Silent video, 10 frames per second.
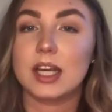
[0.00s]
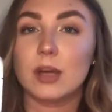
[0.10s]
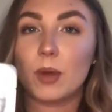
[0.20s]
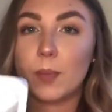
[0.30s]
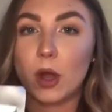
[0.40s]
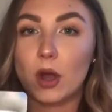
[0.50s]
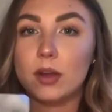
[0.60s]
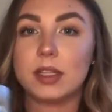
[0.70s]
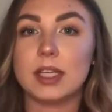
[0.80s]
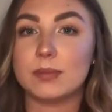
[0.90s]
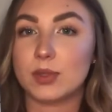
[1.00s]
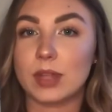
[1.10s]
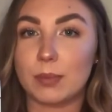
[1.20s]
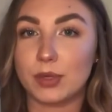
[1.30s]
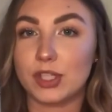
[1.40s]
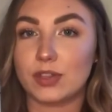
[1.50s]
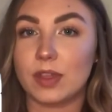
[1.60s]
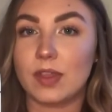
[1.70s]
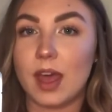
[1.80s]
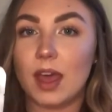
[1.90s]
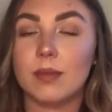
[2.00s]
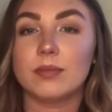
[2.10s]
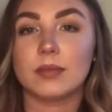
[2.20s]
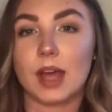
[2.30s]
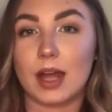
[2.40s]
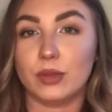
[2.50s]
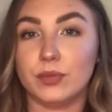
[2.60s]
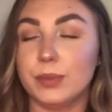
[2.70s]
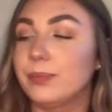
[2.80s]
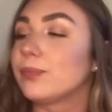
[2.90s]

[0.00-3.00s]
Pop it on, keeps all that moisture in there. I love them.